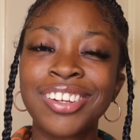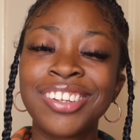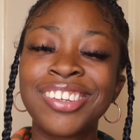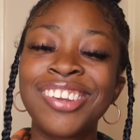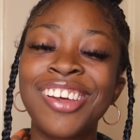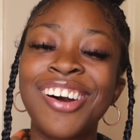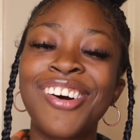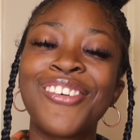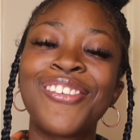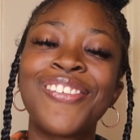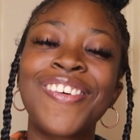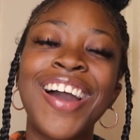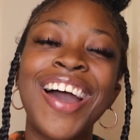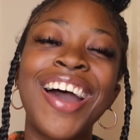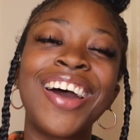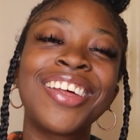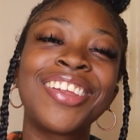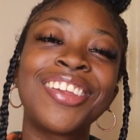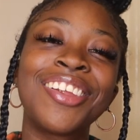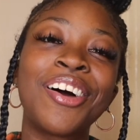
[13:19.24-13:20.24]
No,
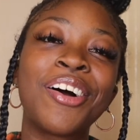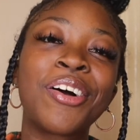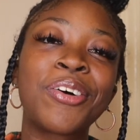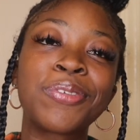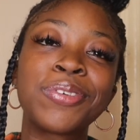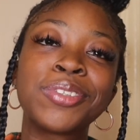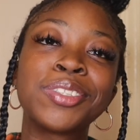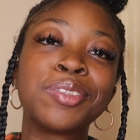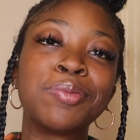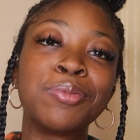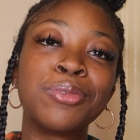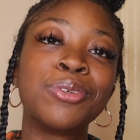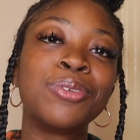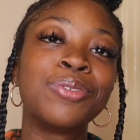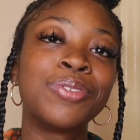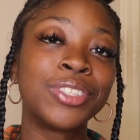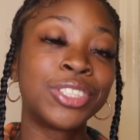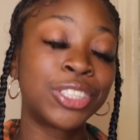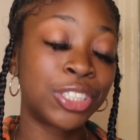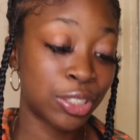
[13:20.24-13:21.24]
Ride Along was a
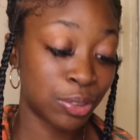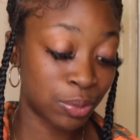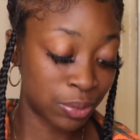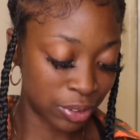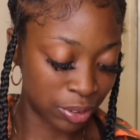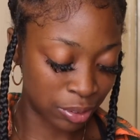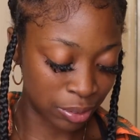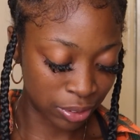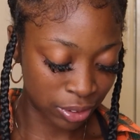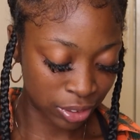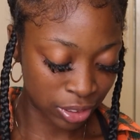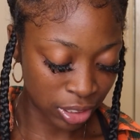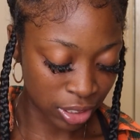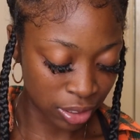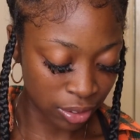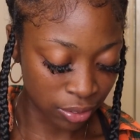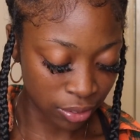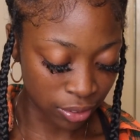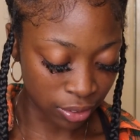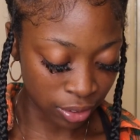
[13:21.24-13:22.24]
movie
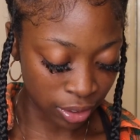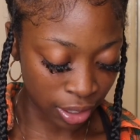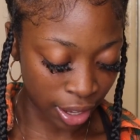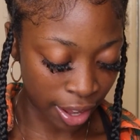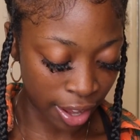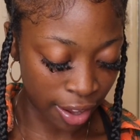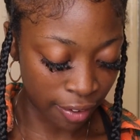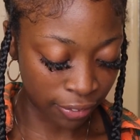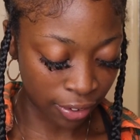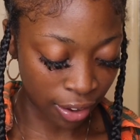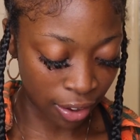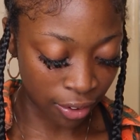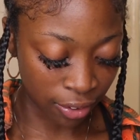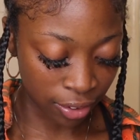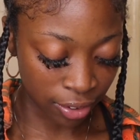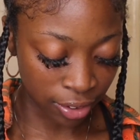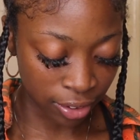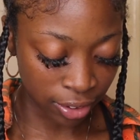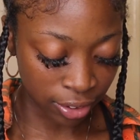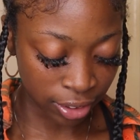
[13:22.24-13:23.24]
she laughed all
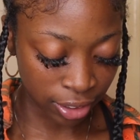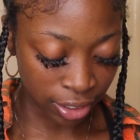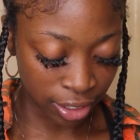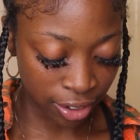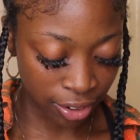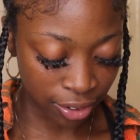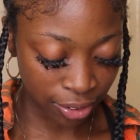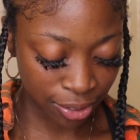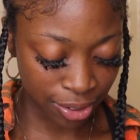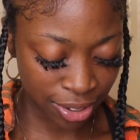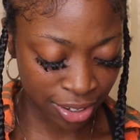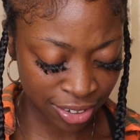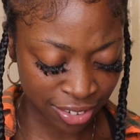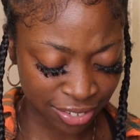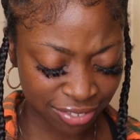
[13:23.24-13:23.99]
ugly on.